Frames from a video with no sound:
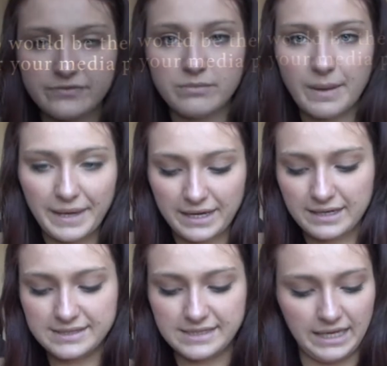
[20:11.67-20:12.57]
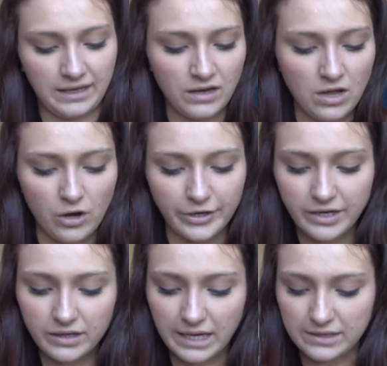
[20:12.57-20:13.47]
for my magazine are
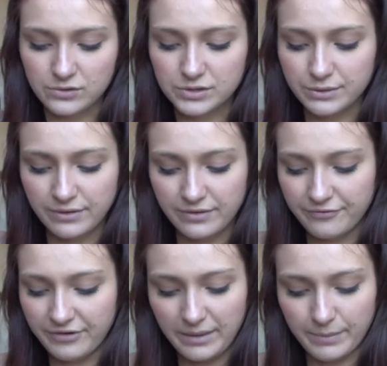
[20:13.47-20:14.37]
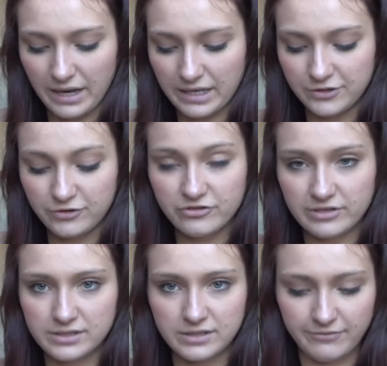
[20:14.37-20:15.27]
young adults who are female and
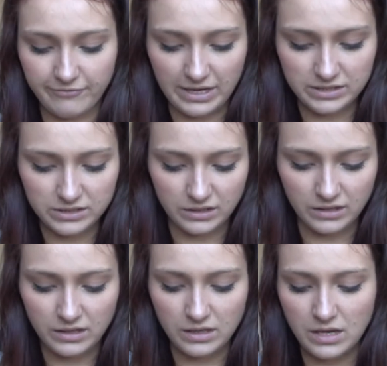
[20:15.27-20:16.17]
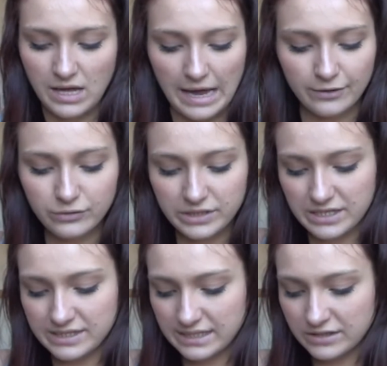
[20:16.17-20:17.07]
interested in fashion. An
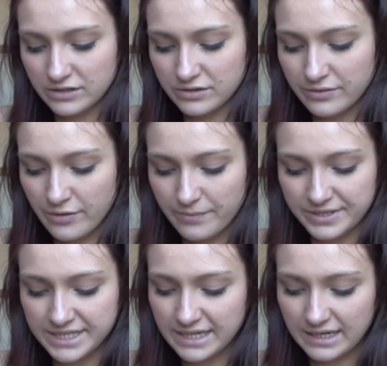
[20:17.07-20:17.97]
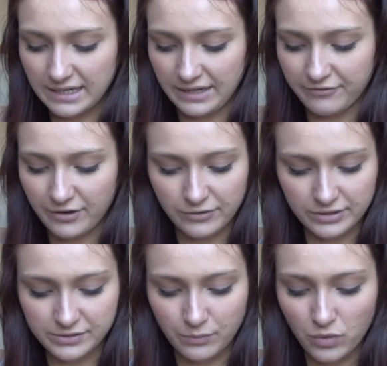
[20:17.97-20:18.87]
audience that does not particularly
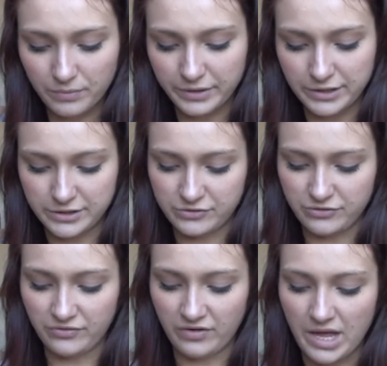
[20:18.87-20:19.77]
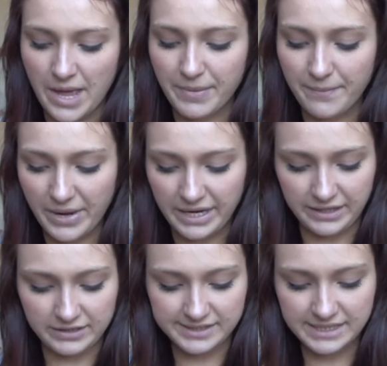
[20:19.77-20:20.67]
focus on one music genre, but many
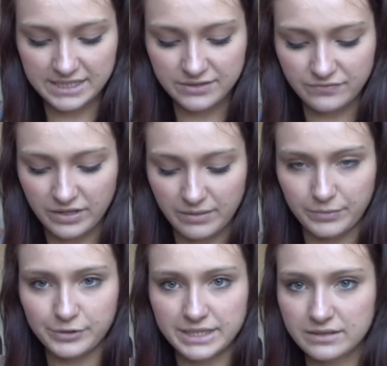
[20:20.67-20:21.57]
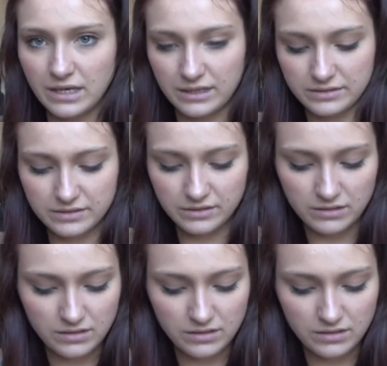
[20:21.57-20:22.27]
to satisfy their music taste.